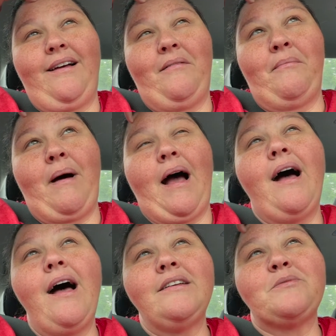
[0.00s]
my
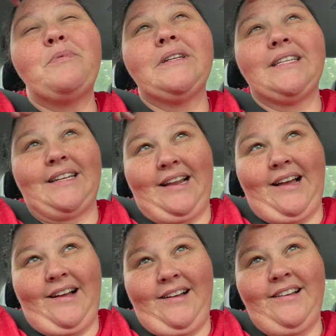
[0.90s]
husband and
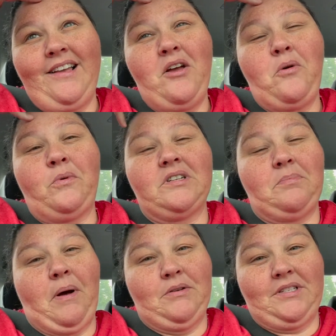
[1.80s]
I were
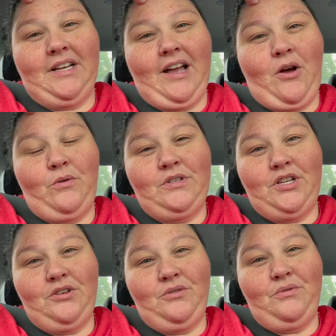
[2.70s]
supposed to go
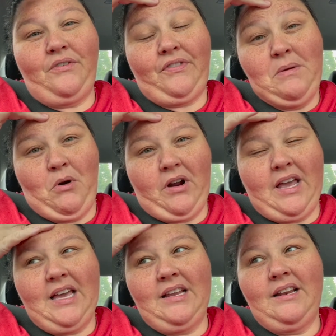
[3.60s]
to the flea
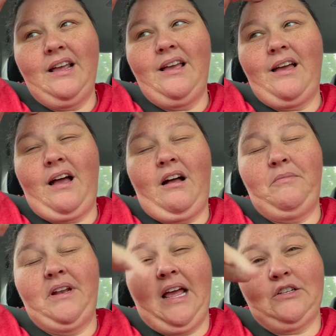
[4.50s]
market.
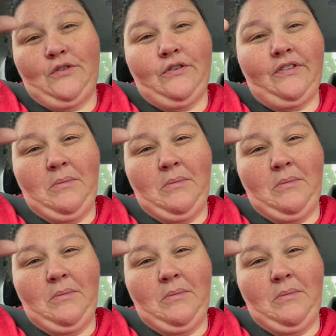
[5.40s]
The Nashville flea